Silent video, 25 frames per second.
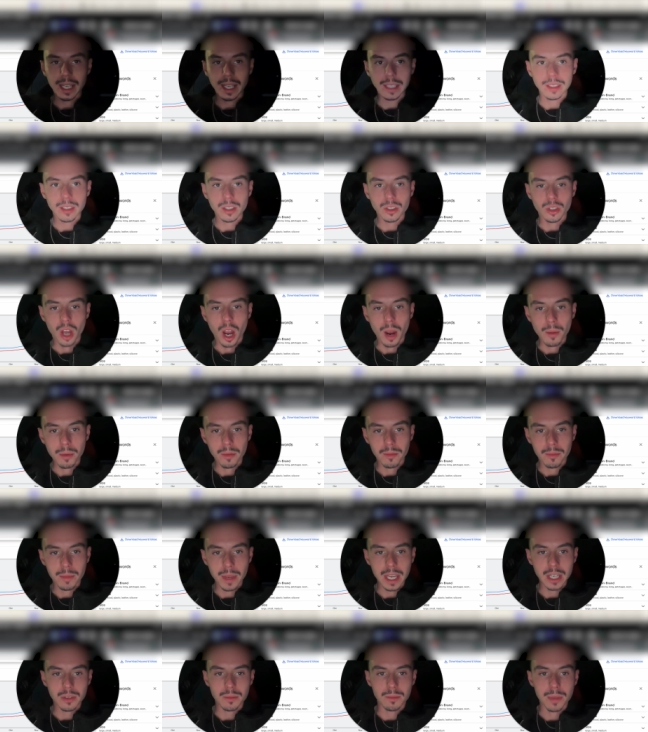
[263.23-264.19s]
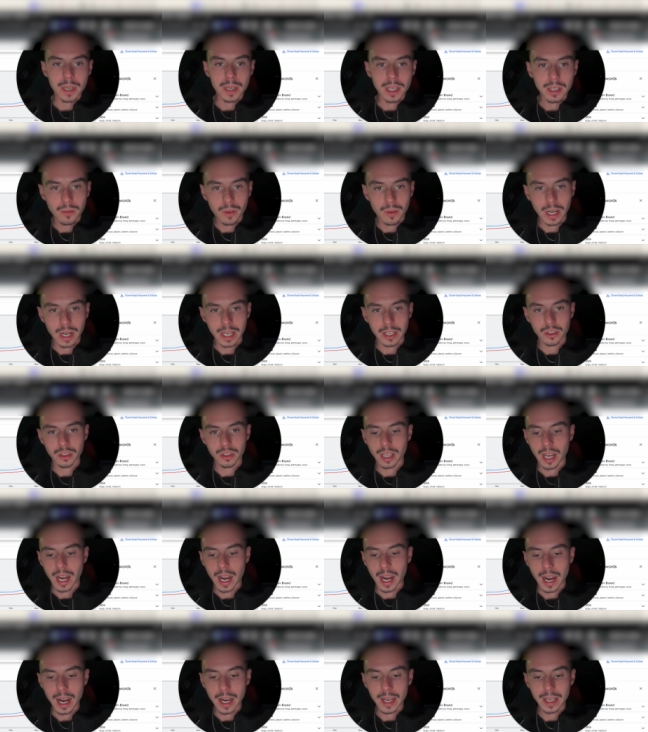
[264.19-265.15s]
the top of page bid range on the
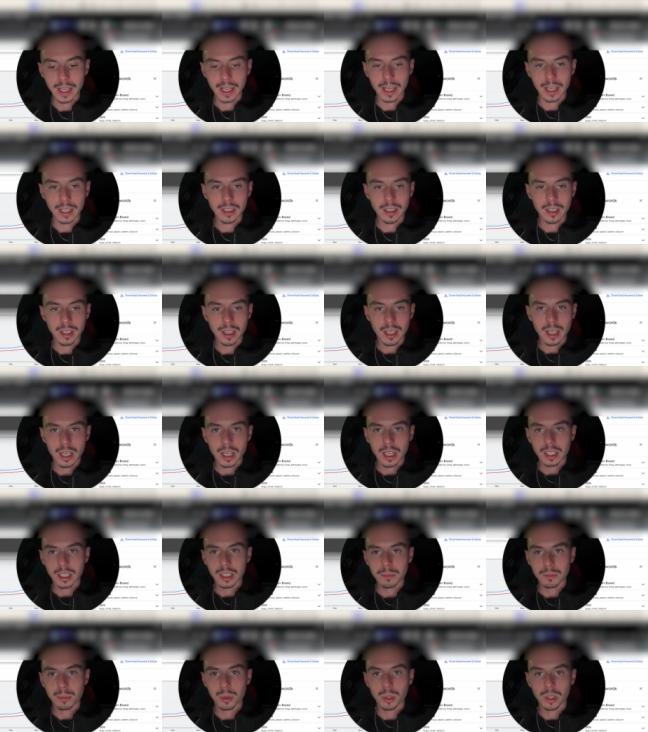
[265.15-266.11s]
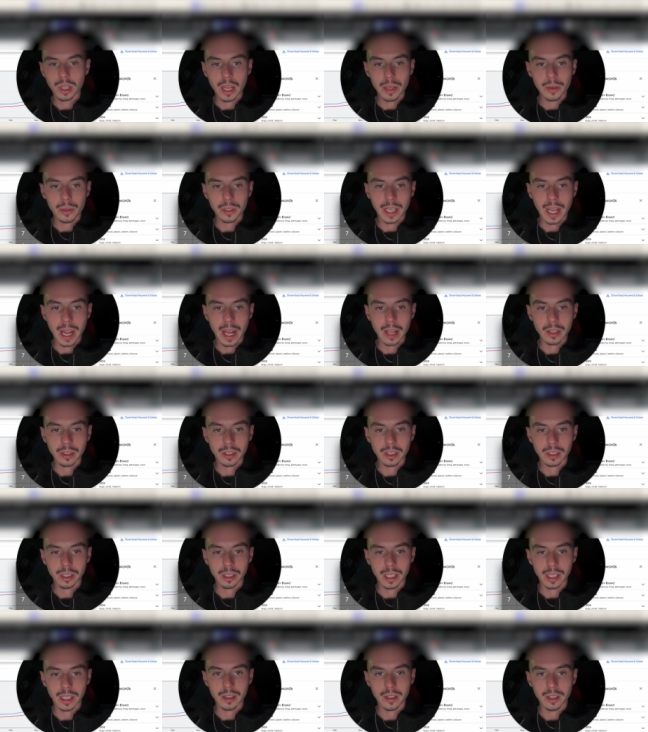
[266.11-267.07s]
high end and pull out your
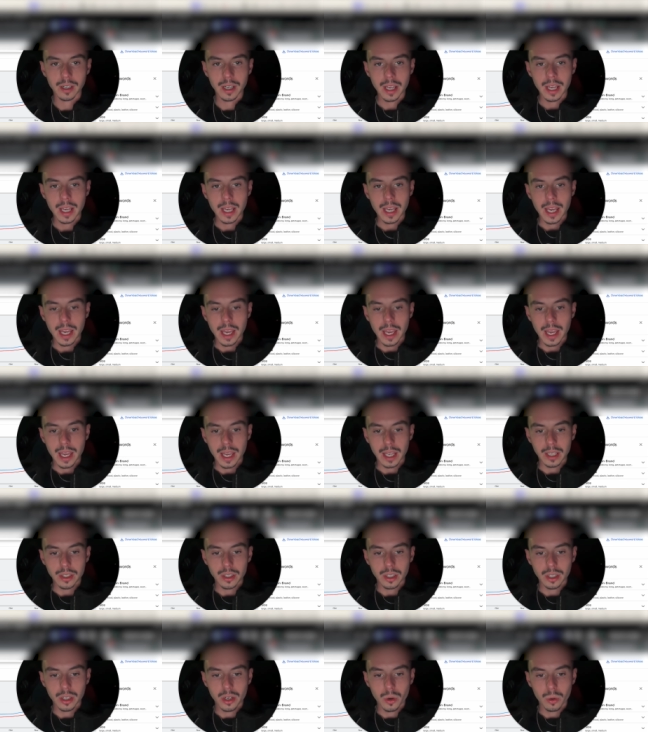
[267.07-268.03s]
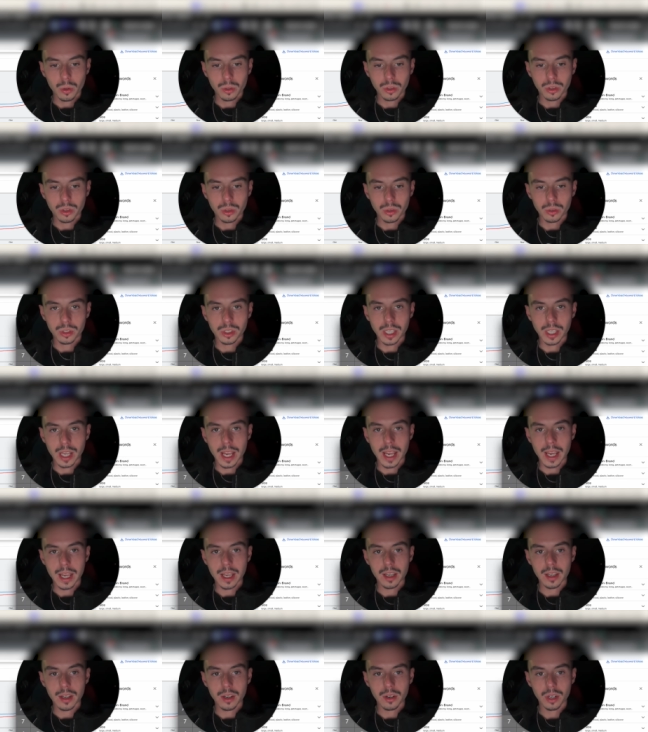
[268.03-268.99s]
calculator, and you're going to
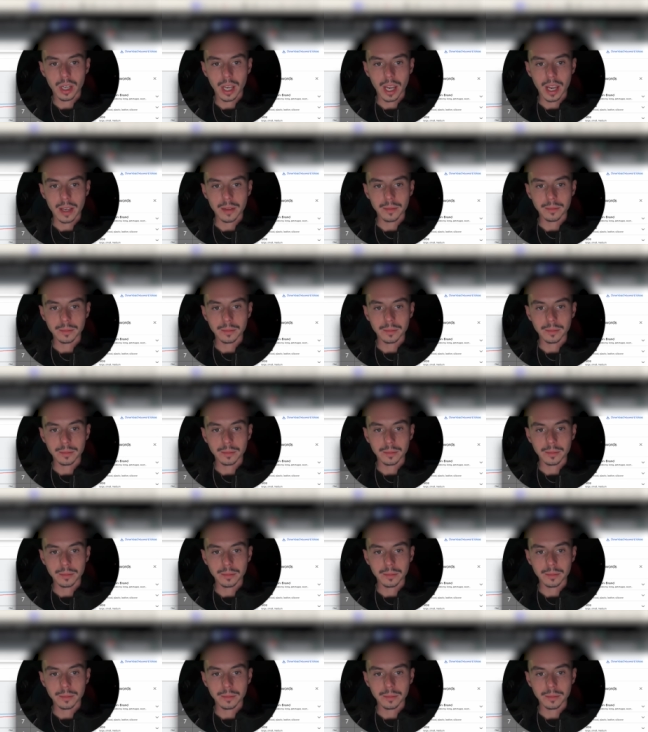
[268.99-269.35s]
say, okay,